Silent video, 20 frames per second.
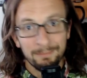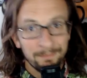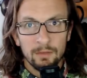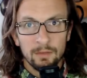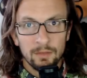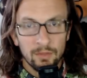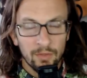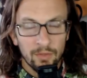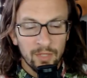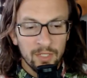
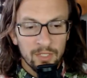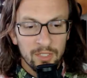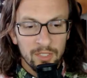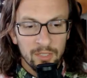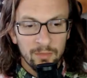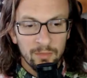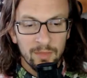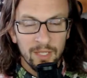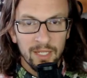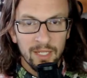so these are
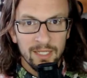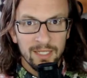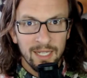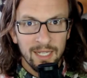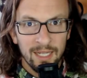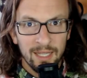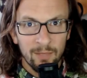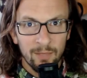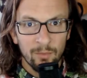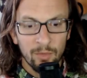some things that I
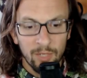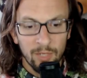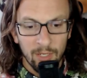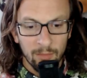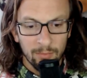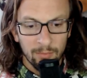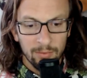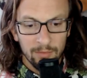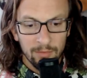think will help,